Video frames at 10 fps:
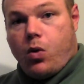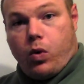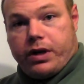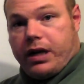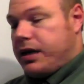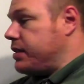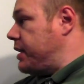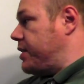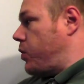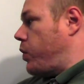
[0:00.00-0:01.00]
what it does
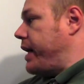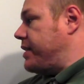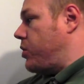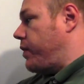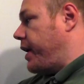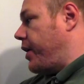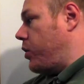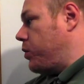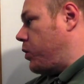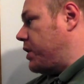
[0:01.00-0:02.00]
is it writes it over
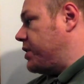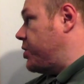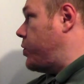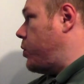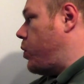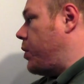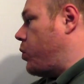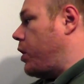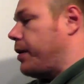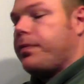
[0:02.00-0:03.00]
here,
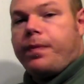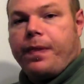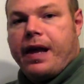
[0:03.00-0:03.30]
1011,